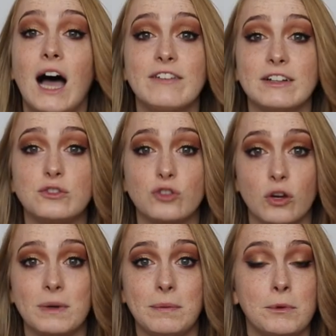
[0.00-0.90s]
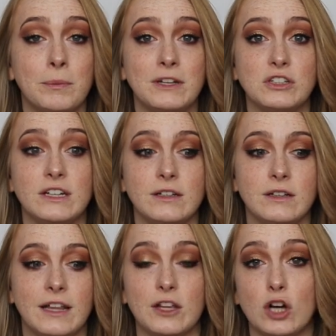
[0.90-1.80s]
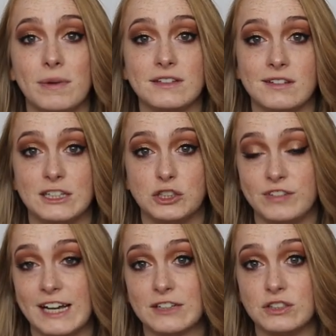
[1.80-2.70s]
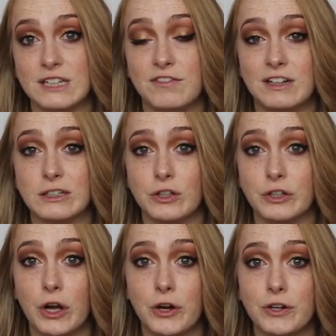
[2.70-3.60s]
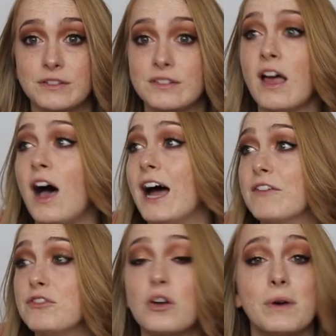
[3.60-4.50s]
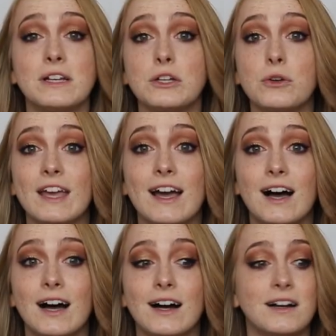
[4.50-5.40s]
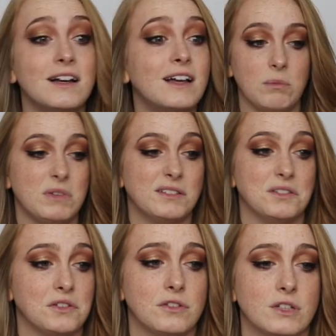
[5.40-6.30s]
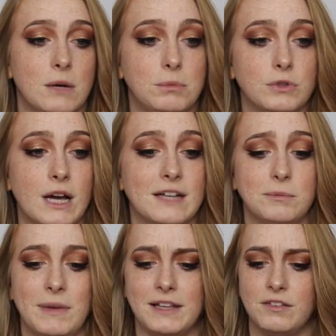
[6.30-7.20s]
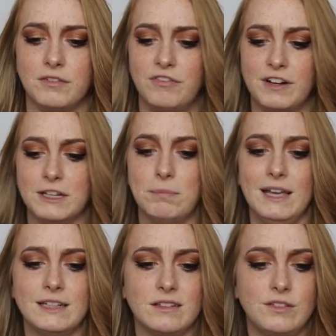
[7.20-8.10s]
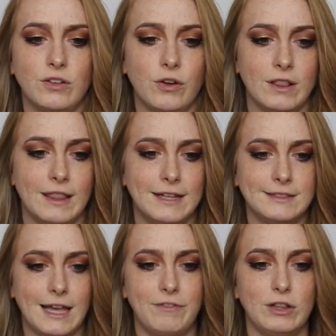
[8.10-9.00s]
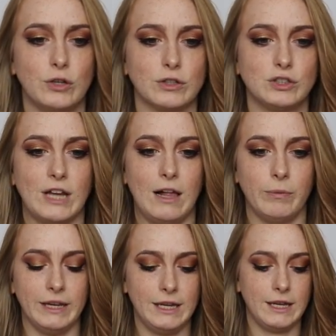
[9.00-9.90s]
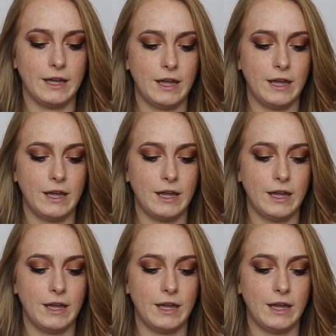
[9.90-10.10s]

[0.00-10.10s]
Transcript: I've had so many people mentioning in the comments that I should react to Garfunkel and Oats. I have no idea who they are. I'm guessing it's just a couple guys making some funny beats. So let's have a look, shall we?